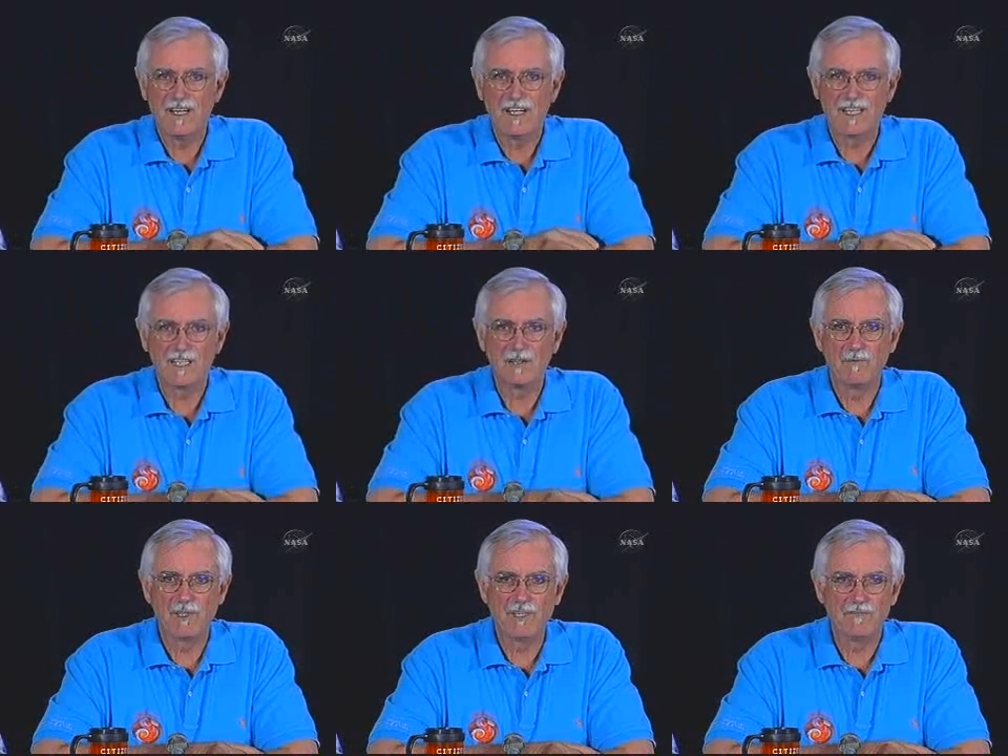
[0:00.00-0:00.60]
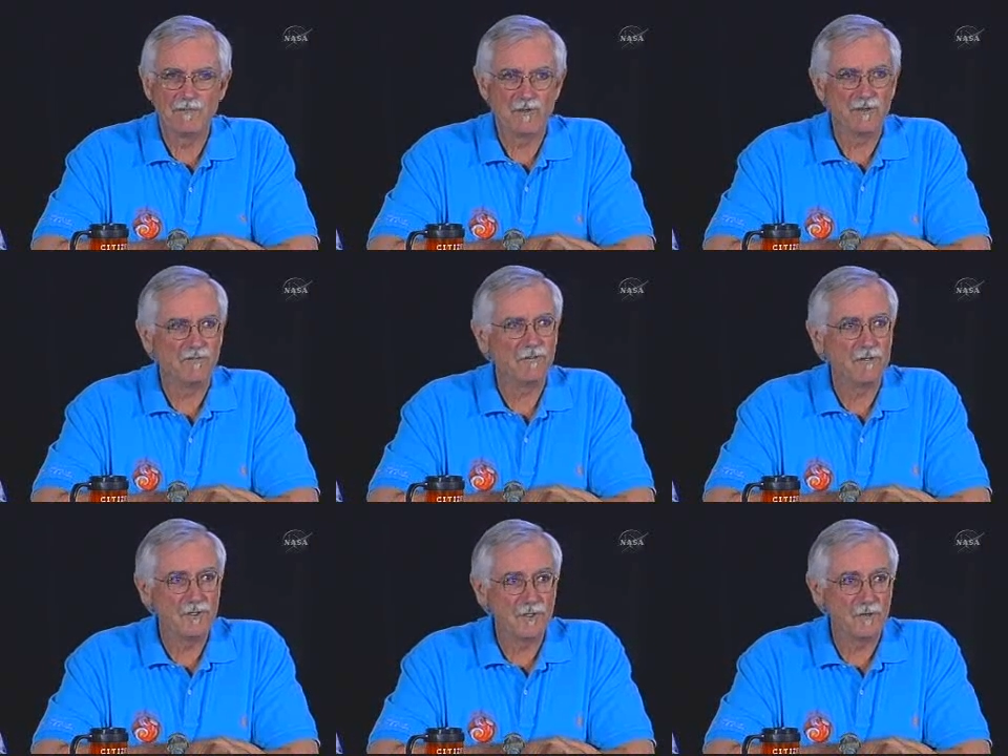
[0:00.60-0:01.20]
It'll be for a
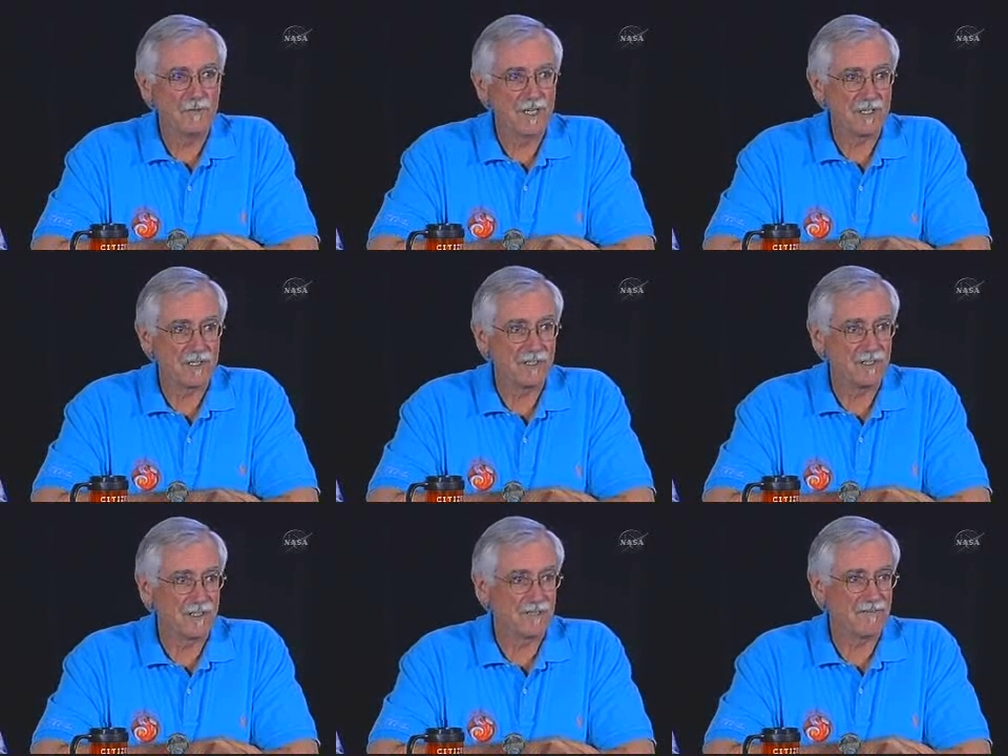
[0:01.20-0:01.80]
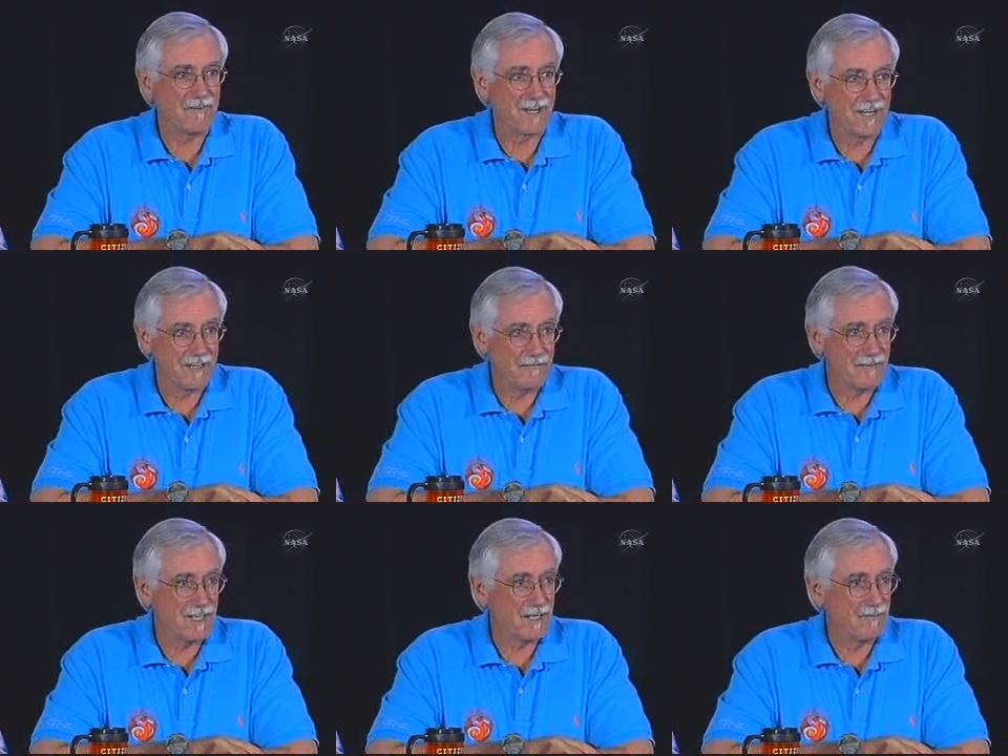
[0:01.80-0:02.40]
future mission to find
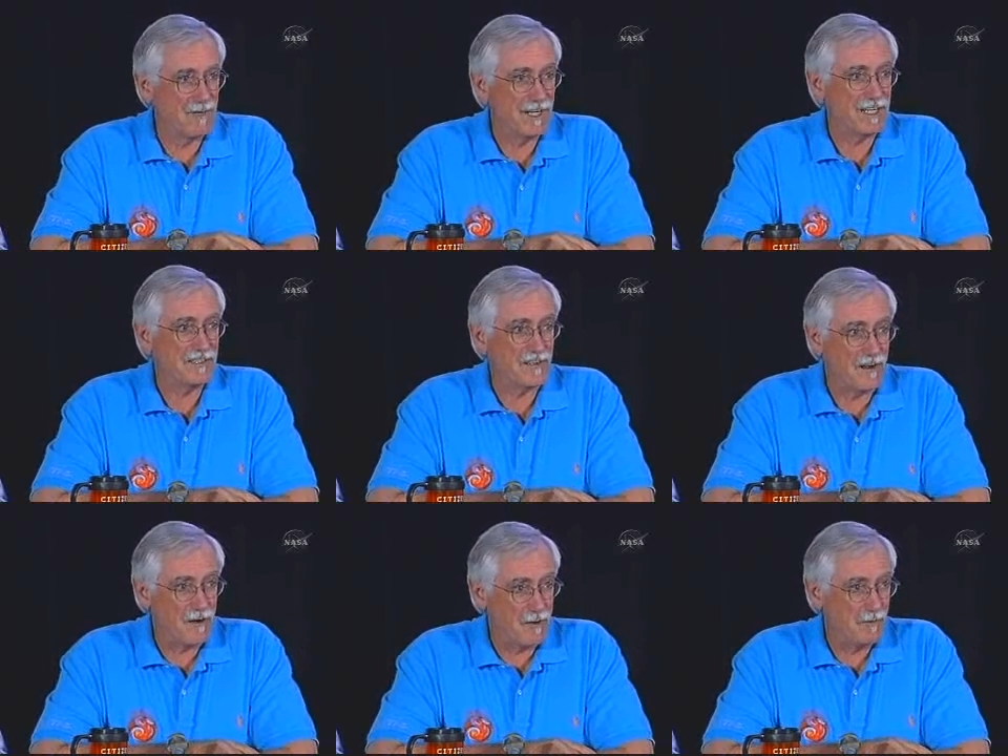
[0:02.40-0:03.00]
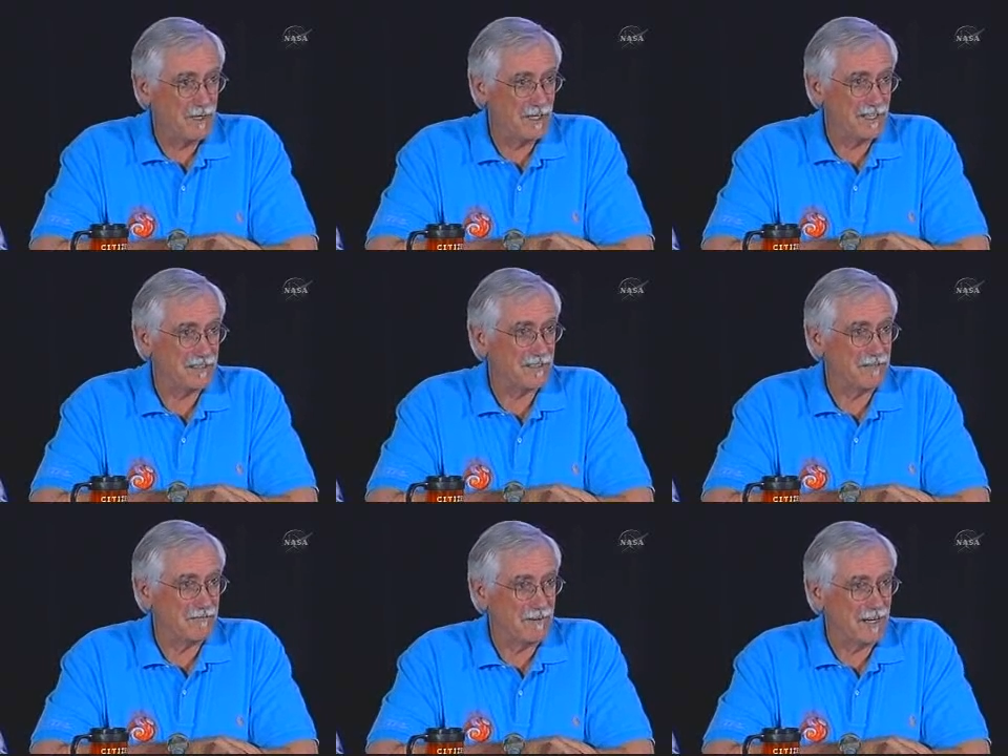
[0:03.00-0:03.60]
if anybody's home in this
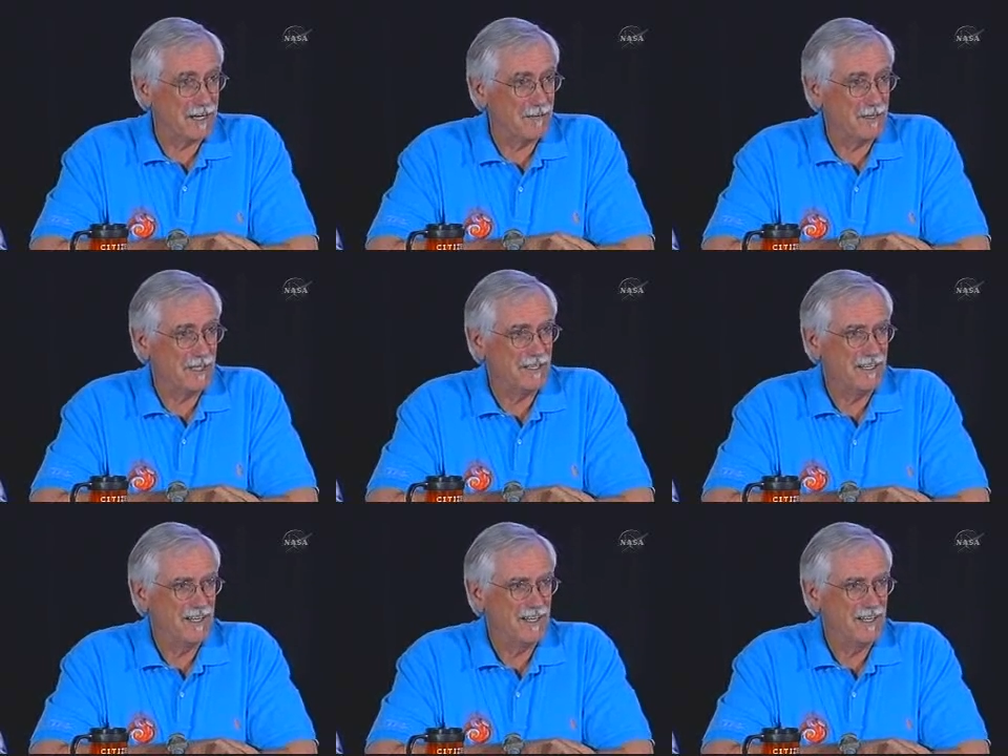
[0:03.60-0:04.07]
environment,